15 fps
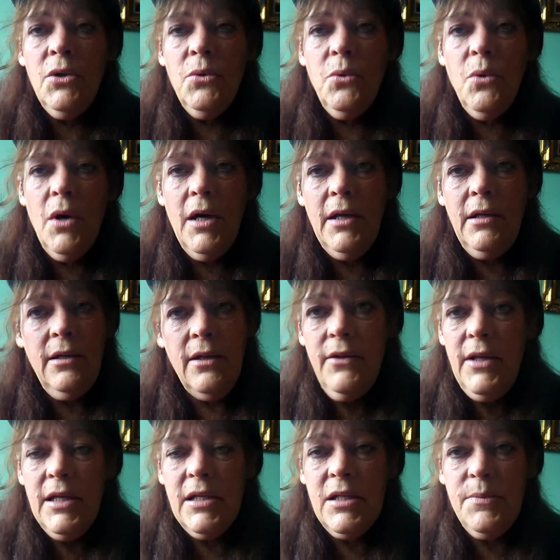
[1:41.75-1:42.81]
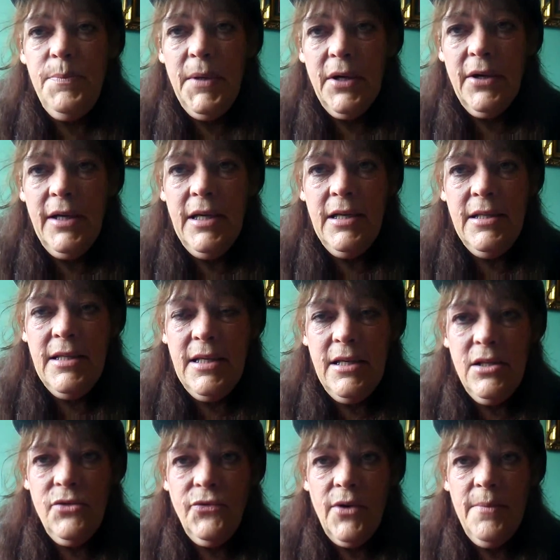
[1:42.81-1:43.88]
what the experience
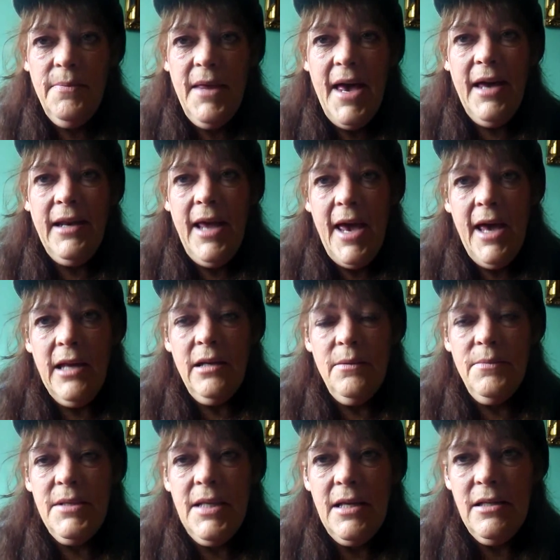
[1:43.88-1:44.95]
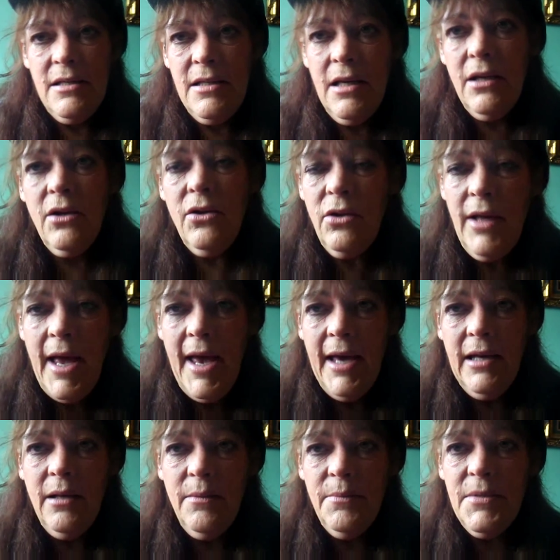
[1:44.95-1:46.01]
is from that atom's, that single
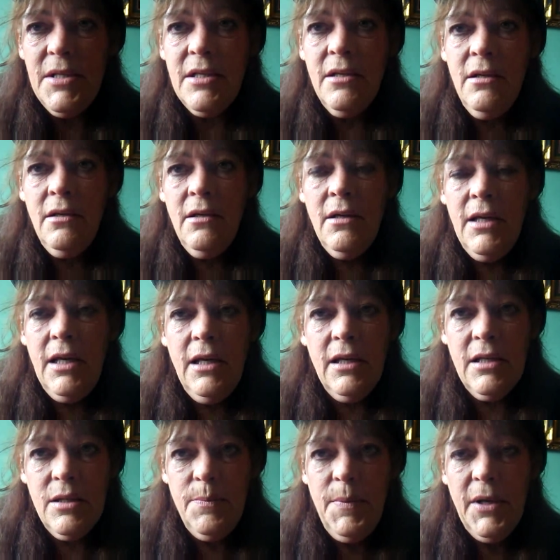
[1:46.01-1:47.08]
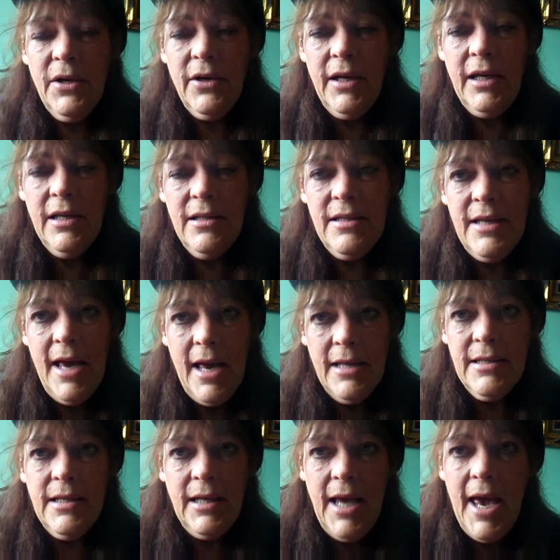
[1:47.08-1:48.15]
atom's experience
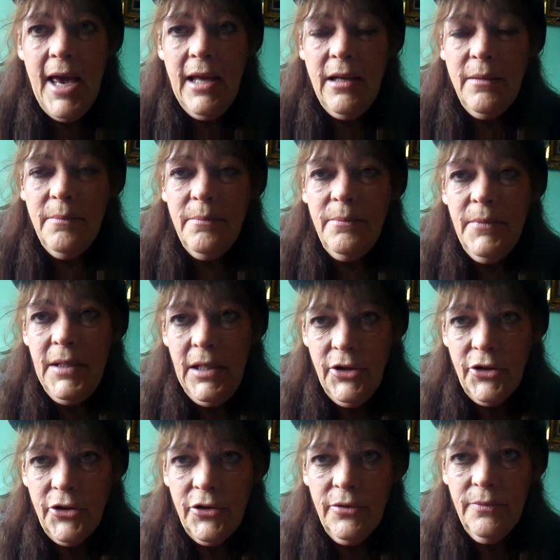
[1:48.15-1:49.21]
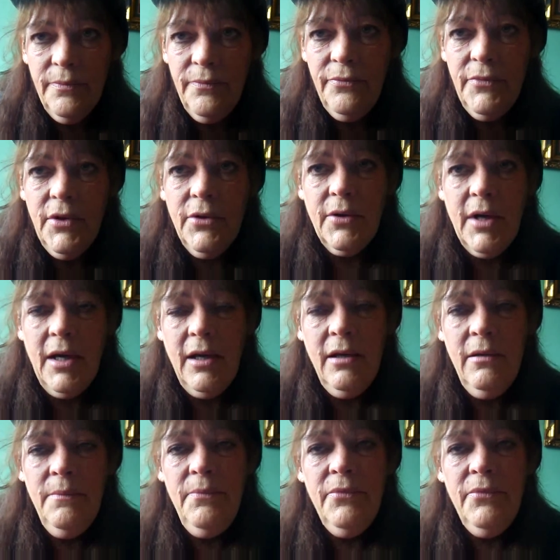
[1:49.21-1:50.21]
as an atom here, okay?